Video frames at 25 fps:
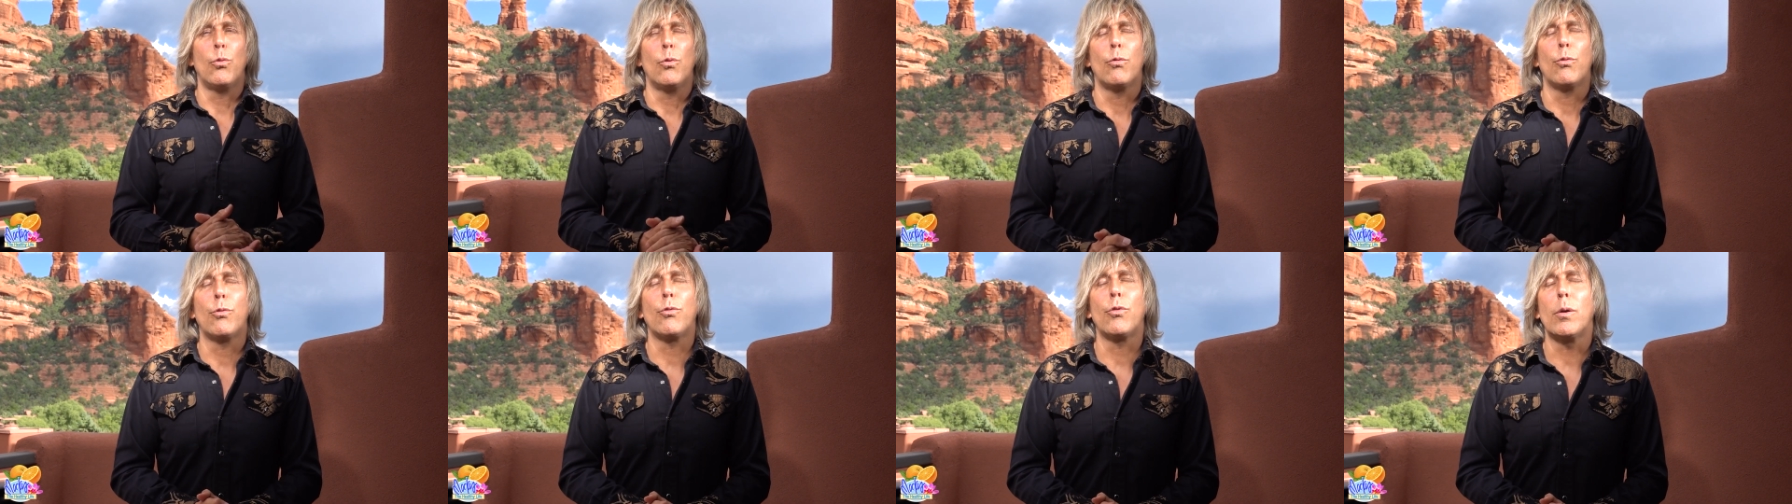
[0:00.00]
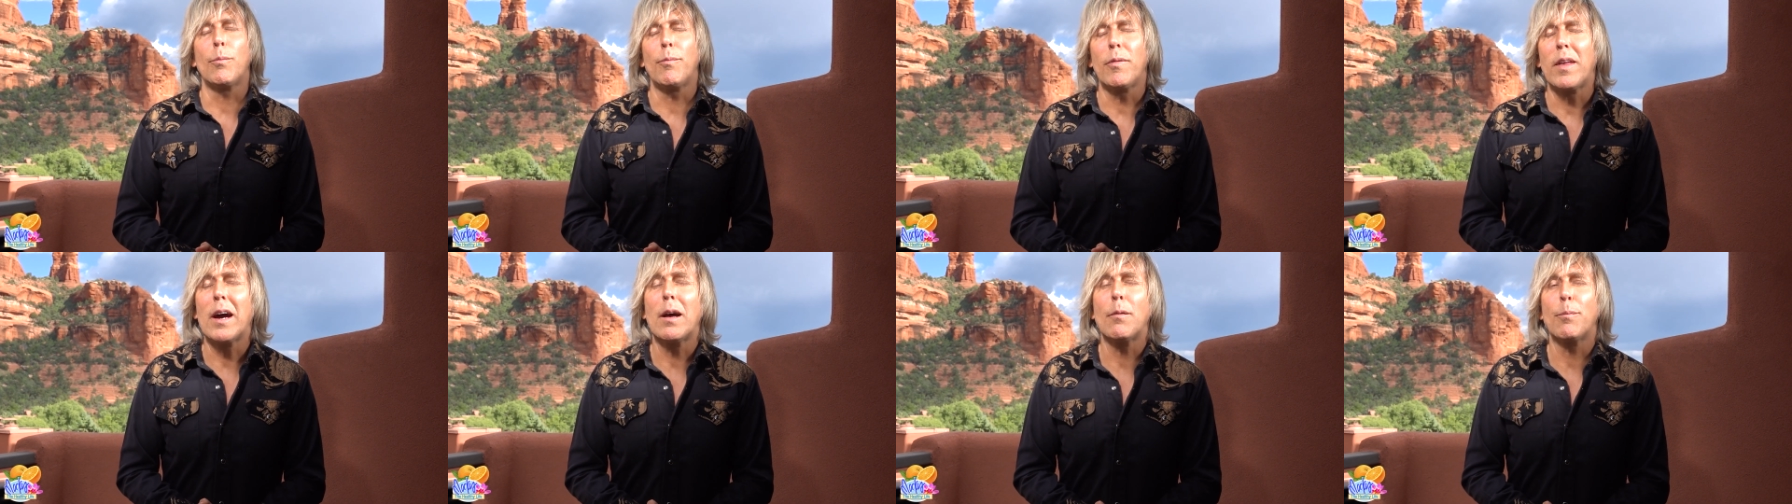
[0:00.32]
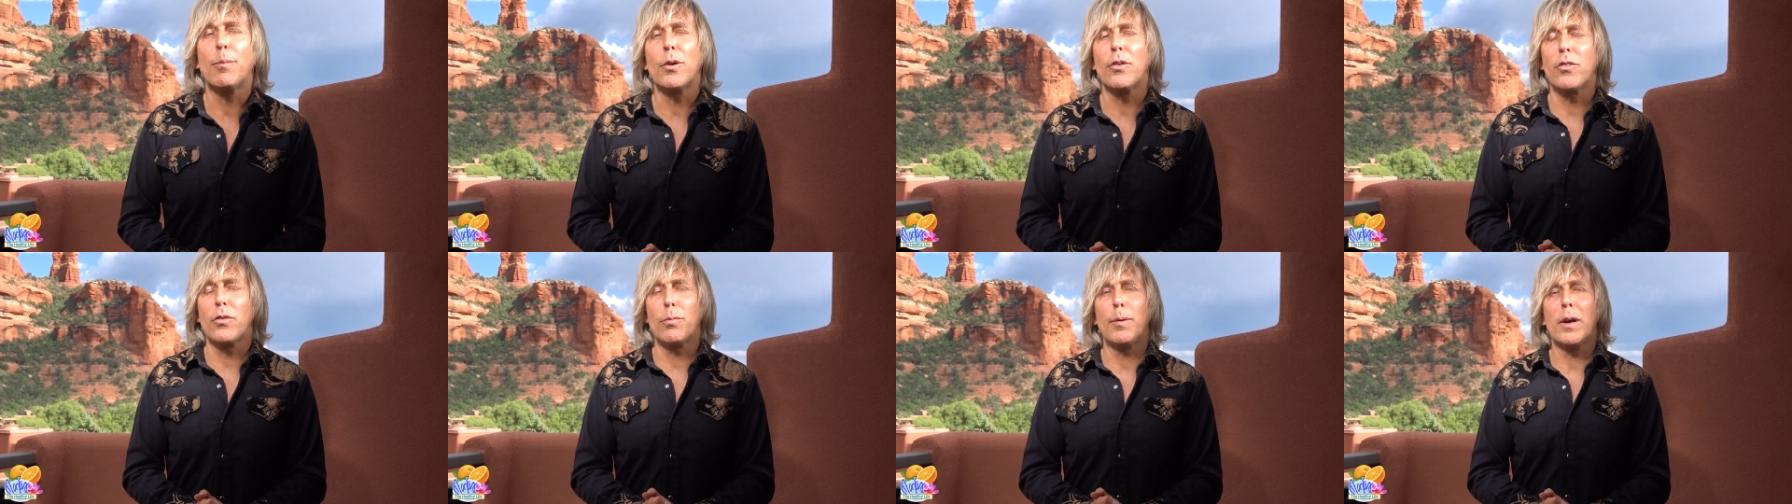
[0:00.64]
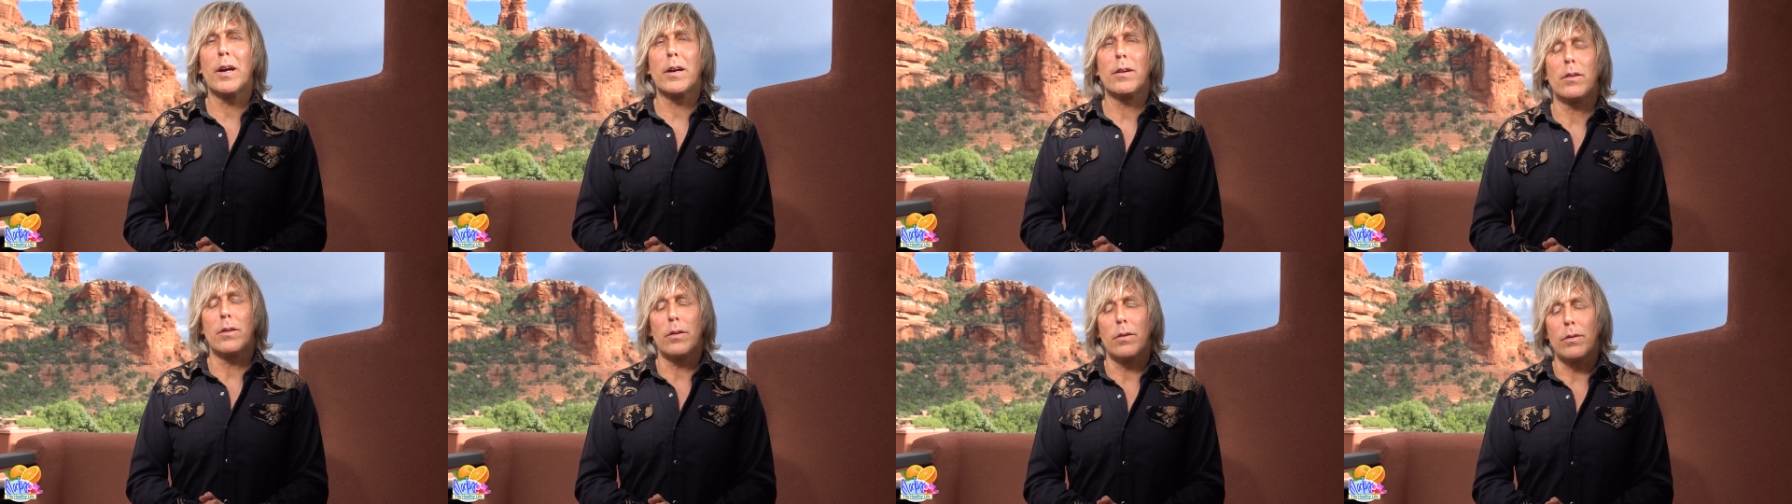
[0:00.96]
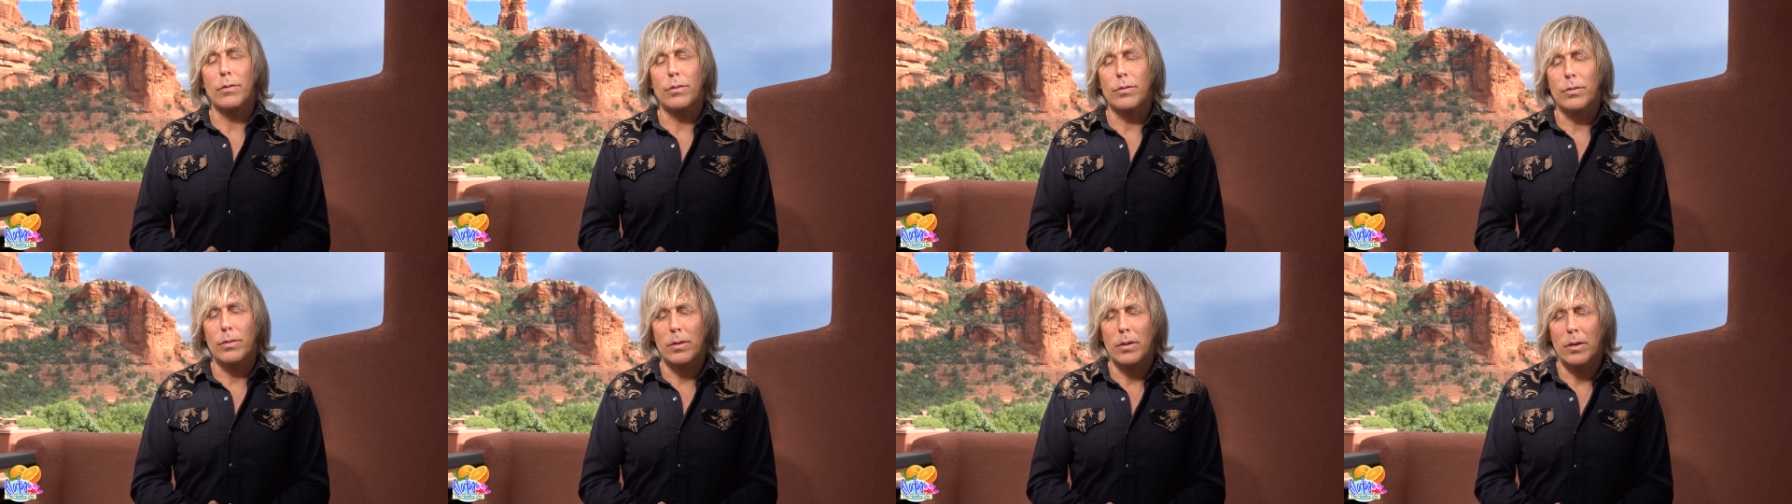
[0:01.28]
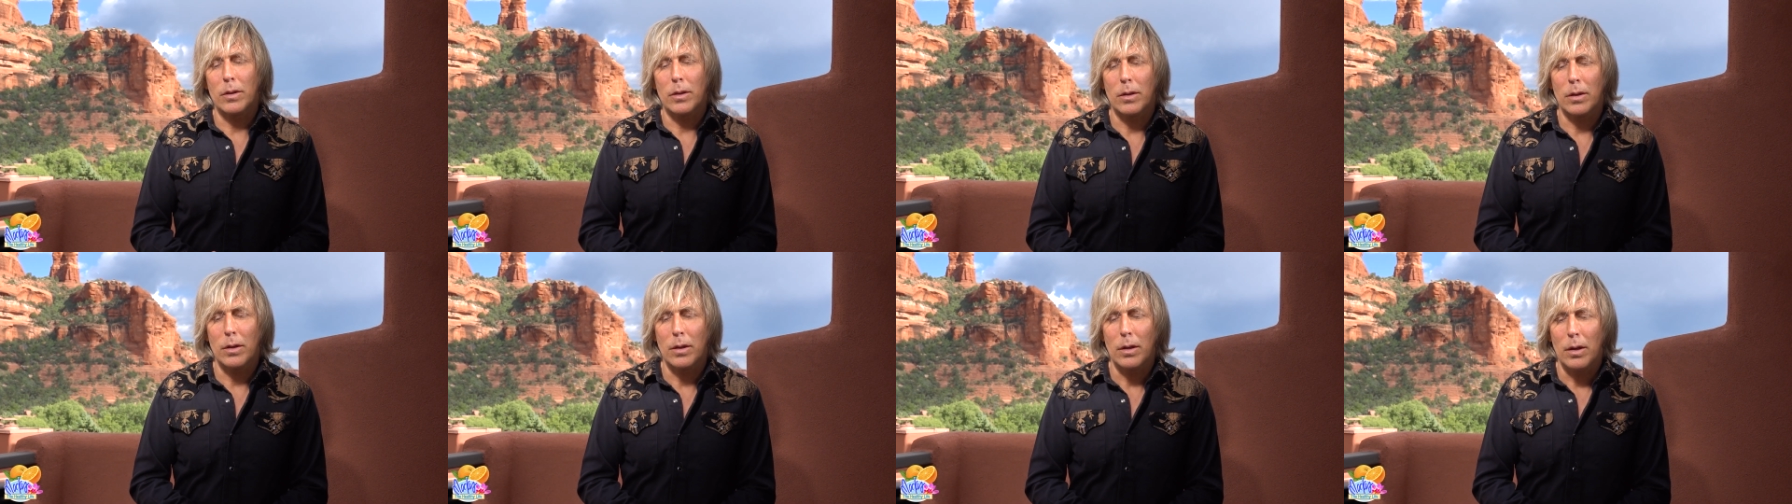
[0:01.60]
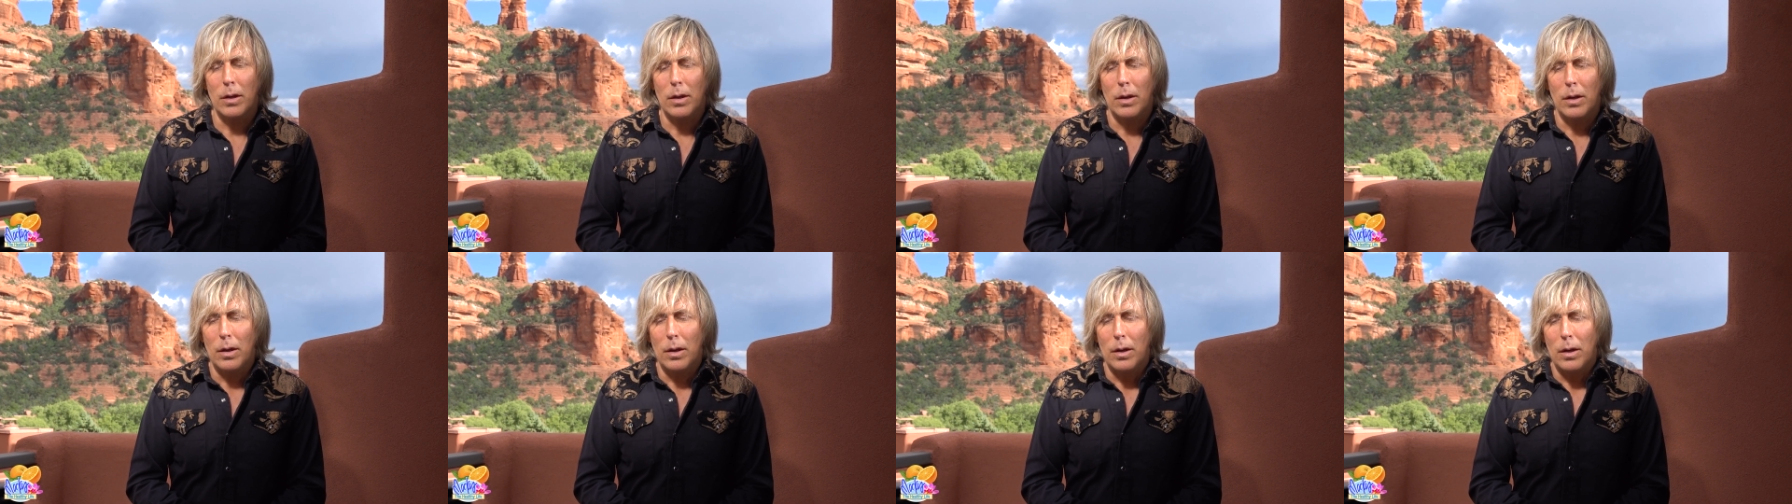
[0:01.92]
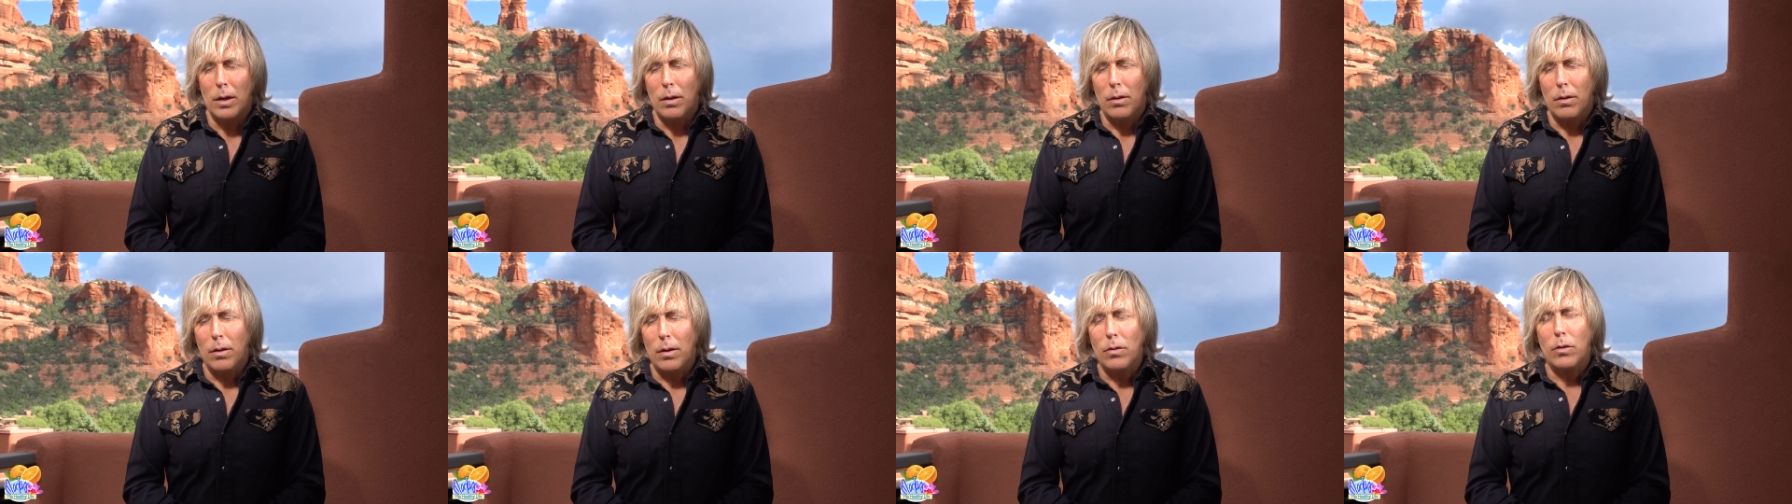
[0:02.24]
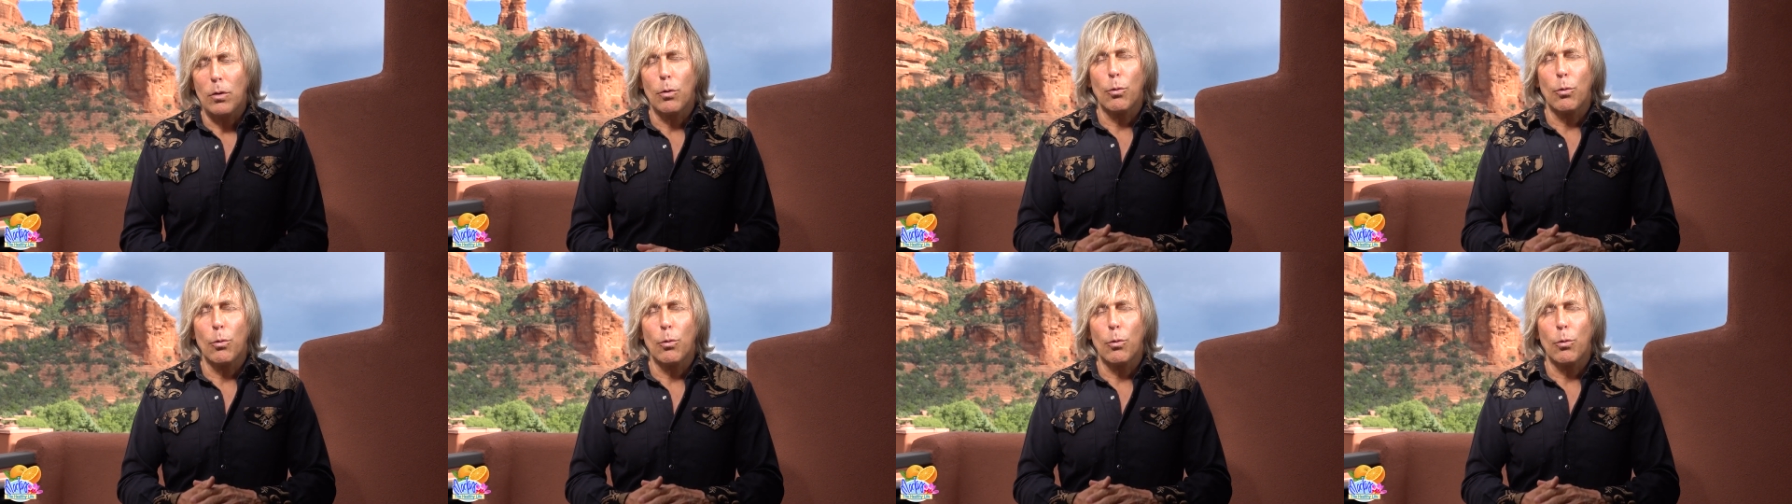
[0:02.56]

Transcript: from that perspective, then